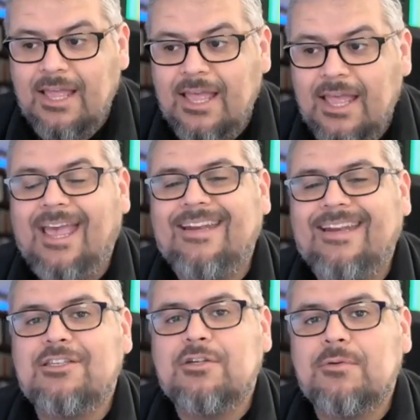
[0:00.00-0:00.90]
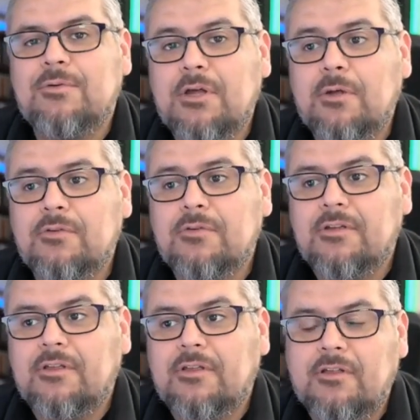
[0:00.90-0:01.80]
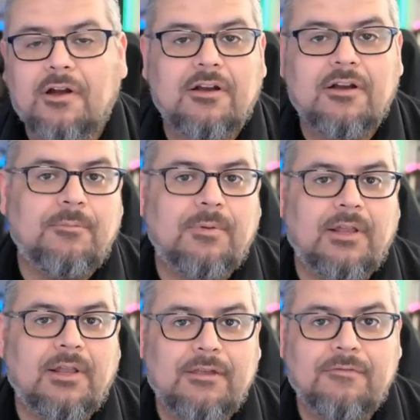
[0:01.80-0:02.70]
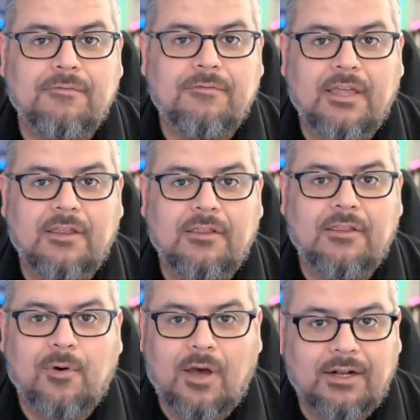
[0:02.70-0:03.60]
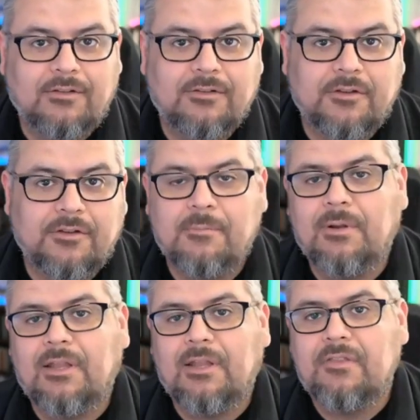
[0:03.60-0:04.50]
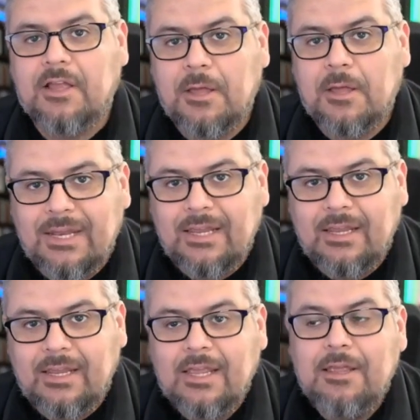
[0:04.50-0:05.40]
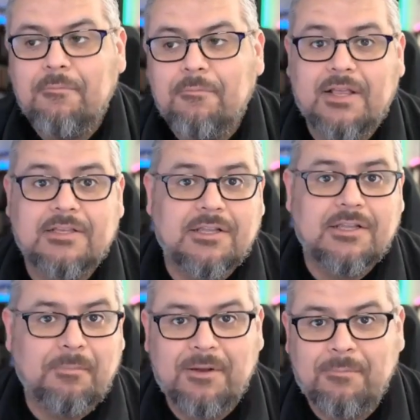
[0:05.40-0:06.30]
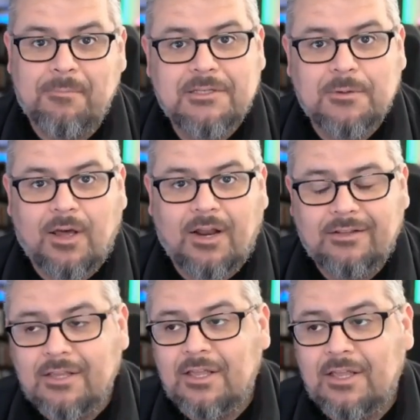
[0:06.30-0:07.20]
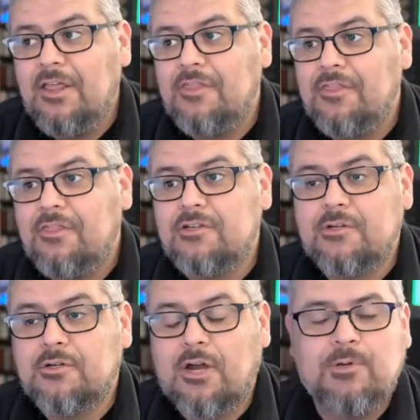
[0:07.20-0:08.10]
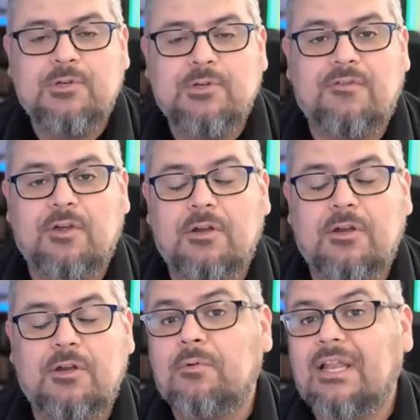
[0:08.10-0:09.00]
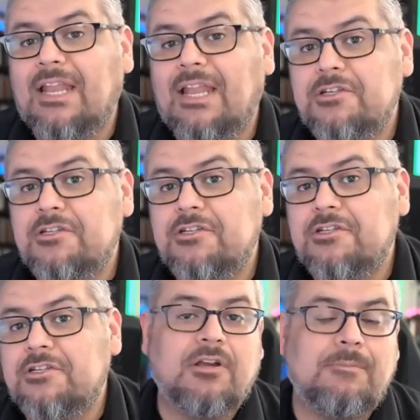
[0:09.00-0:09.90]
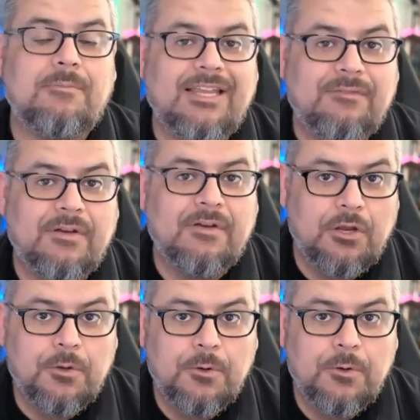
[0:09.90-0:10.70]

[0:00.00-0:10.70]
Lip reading: And as a result, they're going to believe in the product. They're going to believe in the company because the company makes a product. There's an opportunity for you to build a relationship. So they're going to believe in you.